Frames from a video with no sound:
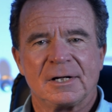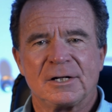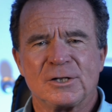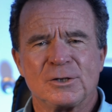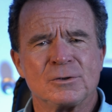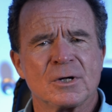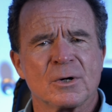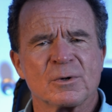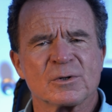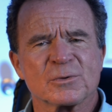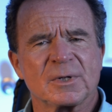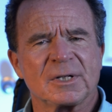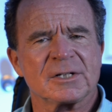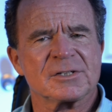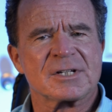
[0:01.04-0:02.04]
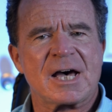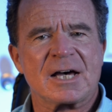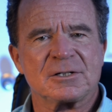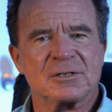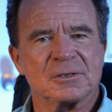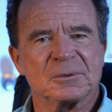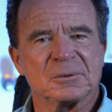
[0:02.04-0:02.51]
You know as well as
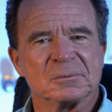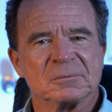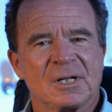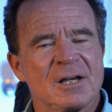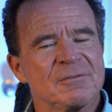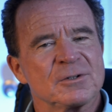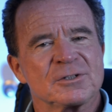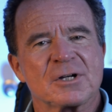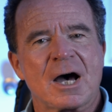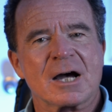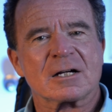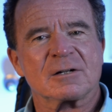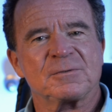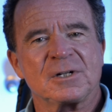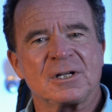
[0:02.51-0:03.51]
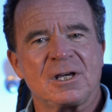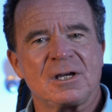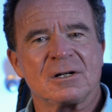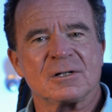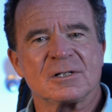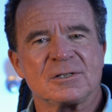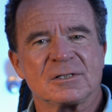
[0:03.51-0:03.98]
I do, photography
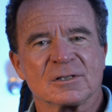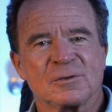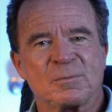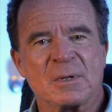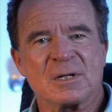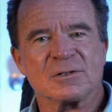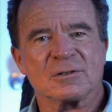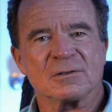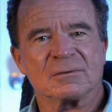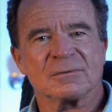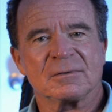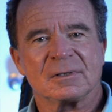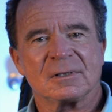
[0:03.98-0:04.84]
gear is expensive.